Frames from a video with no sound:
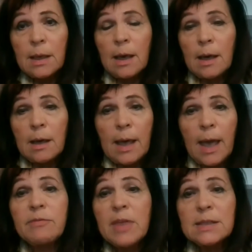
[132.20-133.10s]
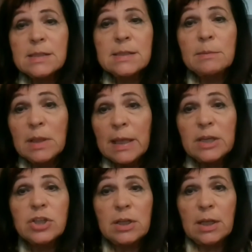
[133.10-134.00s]
uh, have that
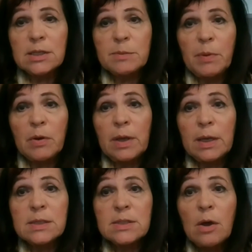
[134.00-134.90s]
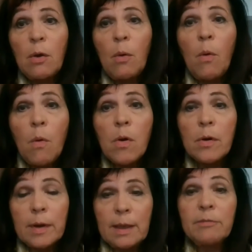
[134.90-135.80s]
simulation experience
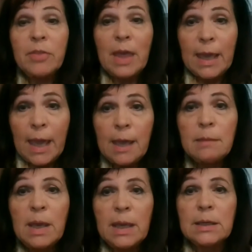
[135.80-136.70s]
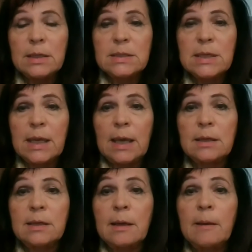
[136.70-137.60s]
or if they can make it into
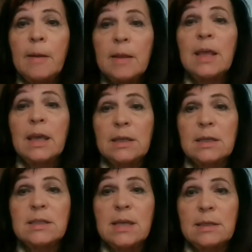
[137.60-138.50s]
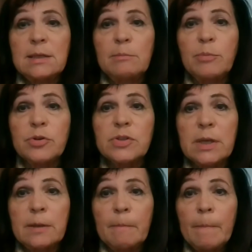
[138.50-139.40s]
Canada, they can attend in
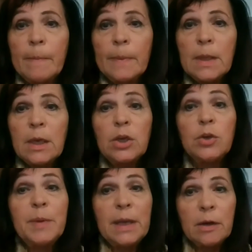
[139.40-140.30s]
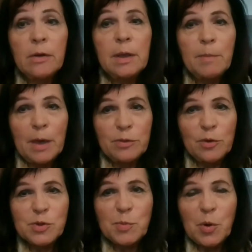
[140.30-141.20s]
person. You'll be hearing about
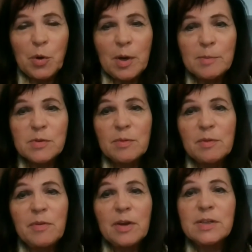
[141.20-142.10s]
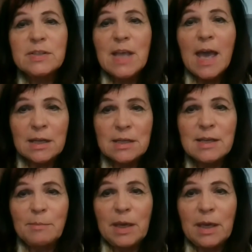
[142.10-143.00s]
those programs from the various
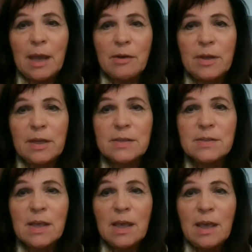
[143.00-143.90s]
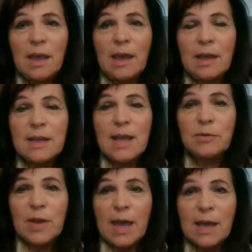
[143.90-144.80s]
academic areas and how
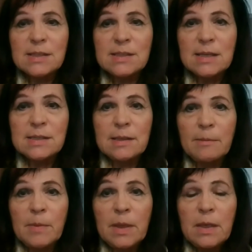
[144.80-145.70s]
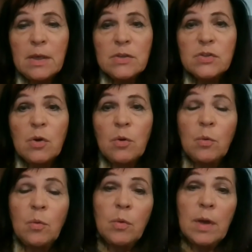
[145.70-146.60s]
to access them.
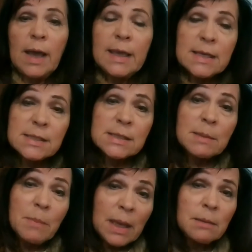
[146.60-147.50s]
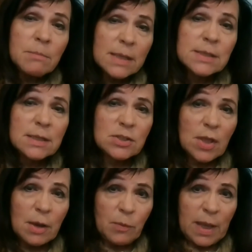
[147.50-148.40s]
So, I guess the main message
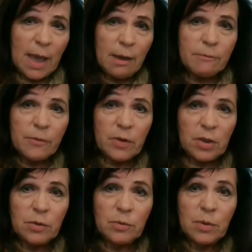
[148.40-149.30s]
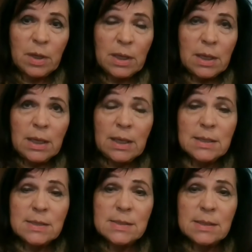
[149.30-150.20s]
that we have for you
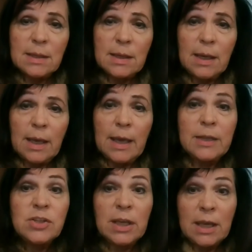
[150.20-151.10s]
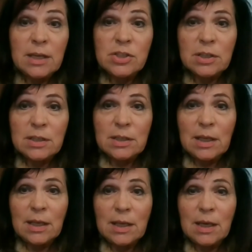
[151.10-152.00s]
is education
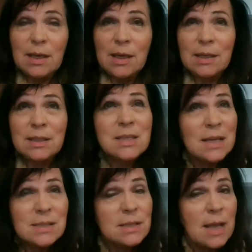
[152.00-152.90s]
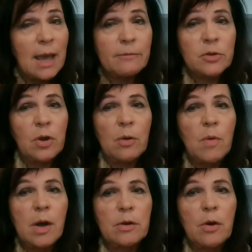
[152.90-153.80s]
doesn't have to go
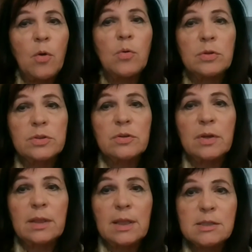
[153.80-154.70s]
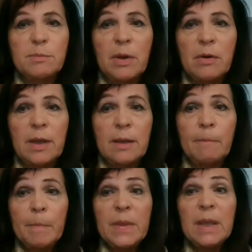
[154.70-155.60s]
on hold during these periods.
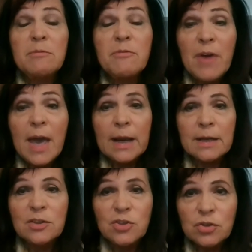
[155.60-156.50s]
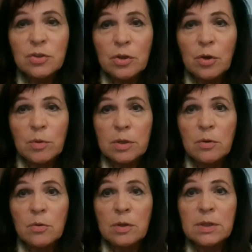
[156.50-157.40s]
In fact, it shouldn't go on
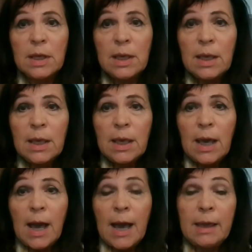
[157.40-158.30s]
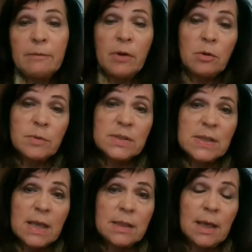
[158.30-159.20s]
hold. I have always
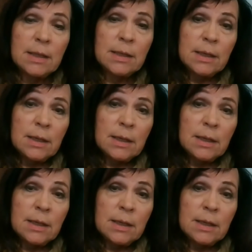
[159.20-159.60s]
said that